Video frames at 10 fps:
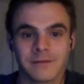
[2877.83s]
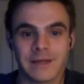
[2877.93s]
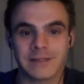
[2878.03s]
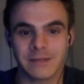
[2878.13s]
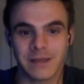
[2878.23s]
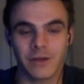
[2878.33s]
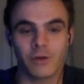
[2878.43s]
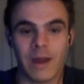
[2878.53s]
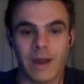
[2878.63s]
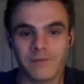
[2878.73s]
It's like
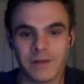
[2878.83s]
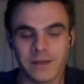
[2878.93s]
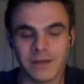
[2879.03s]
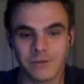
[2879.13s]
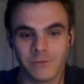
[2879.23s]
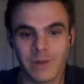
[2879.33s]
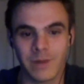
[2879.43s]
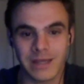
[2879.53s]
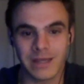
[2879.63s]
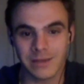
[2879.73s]
gravity. Your
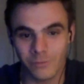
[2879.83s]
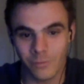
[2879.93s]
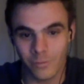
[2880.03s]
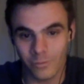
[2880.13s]
money